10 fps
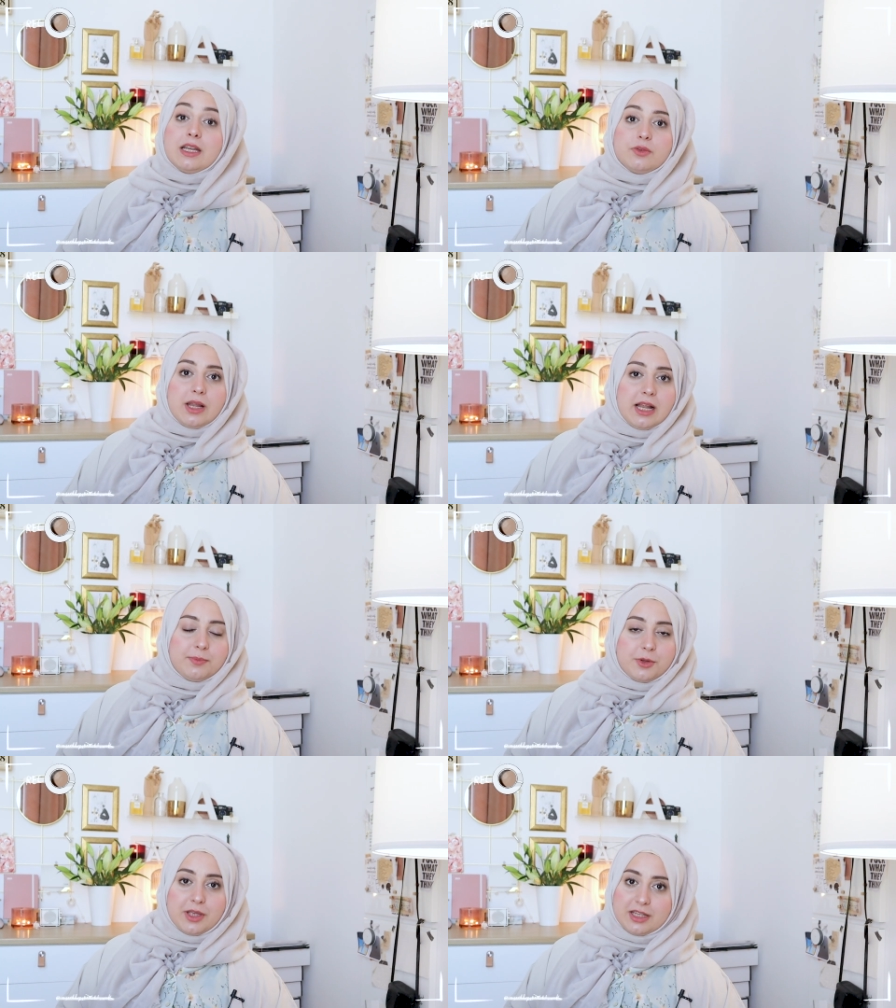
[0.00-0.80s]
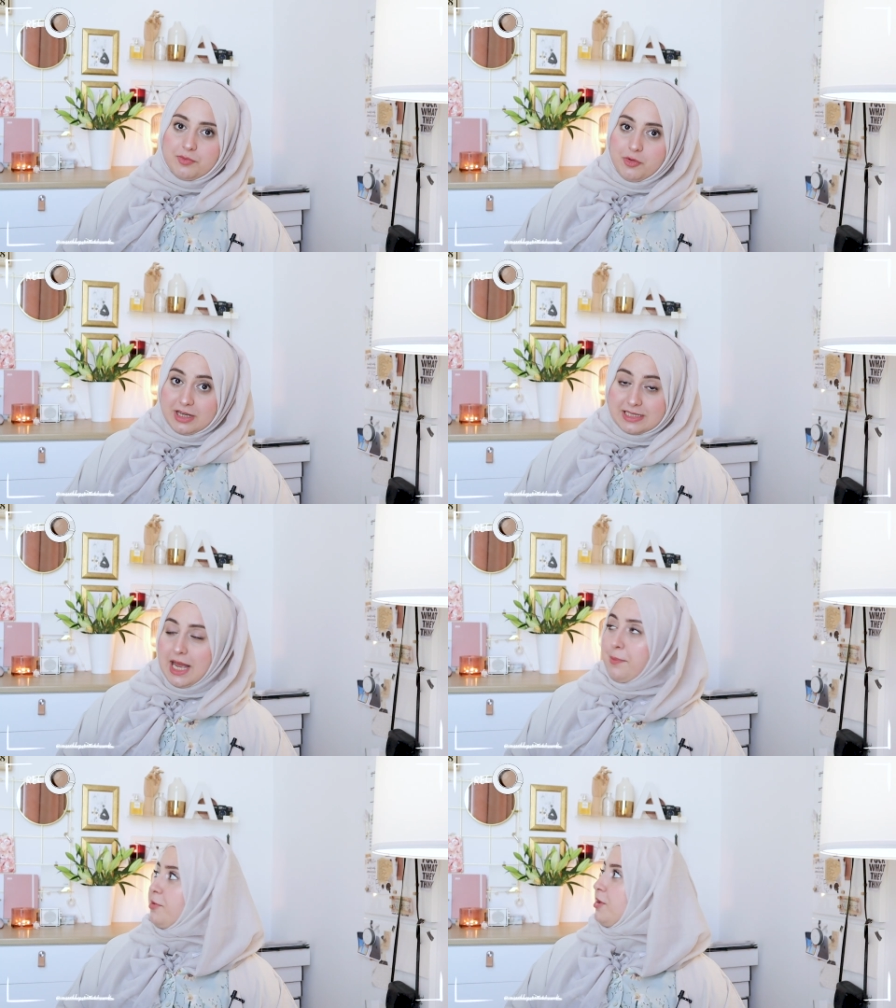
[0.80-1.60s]
and it will help you get more
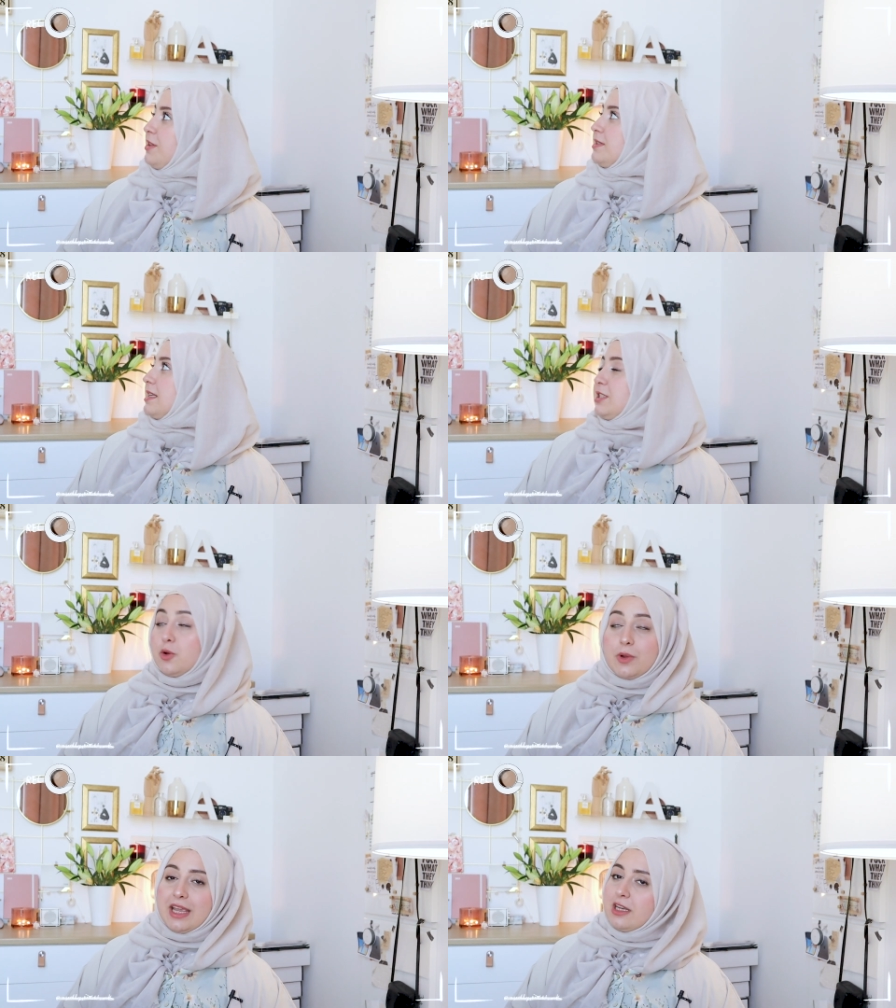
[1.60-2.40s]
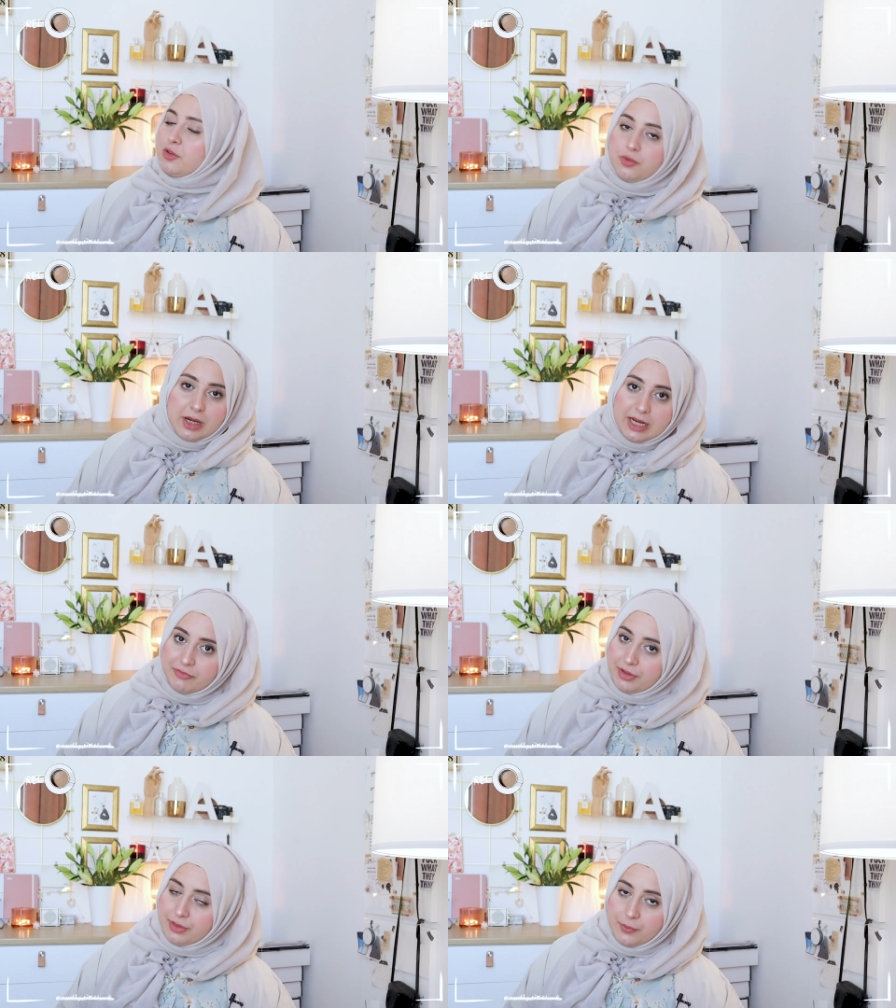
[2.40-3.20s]
examples. It's okay not to
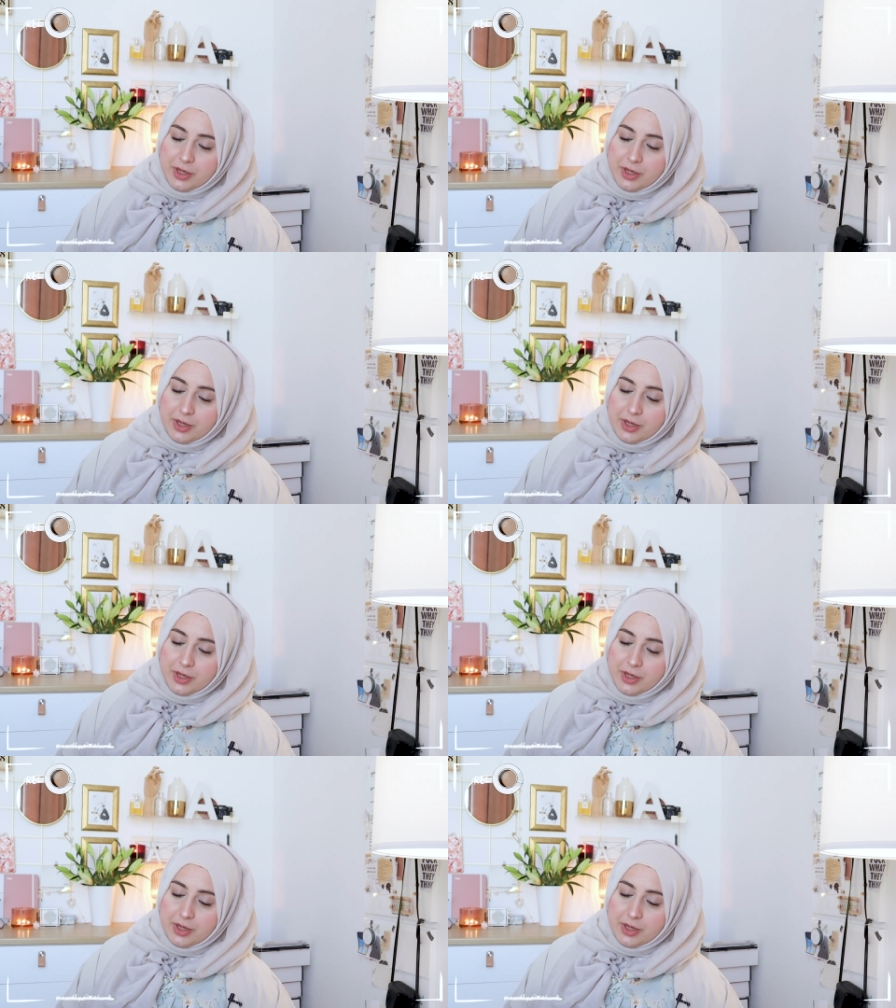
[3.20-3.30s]
reinvent the